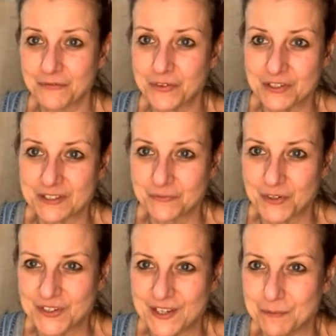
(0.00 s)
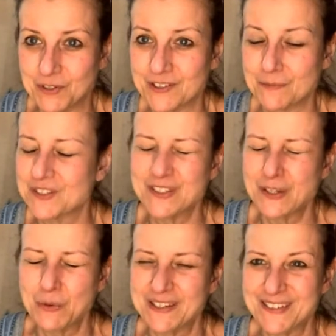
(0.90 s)
firsthand because I'm
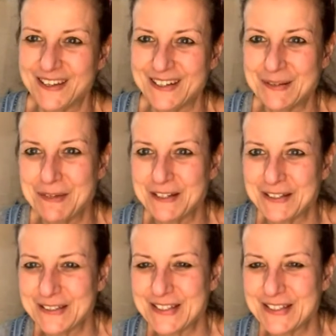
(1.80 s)
so excited about it.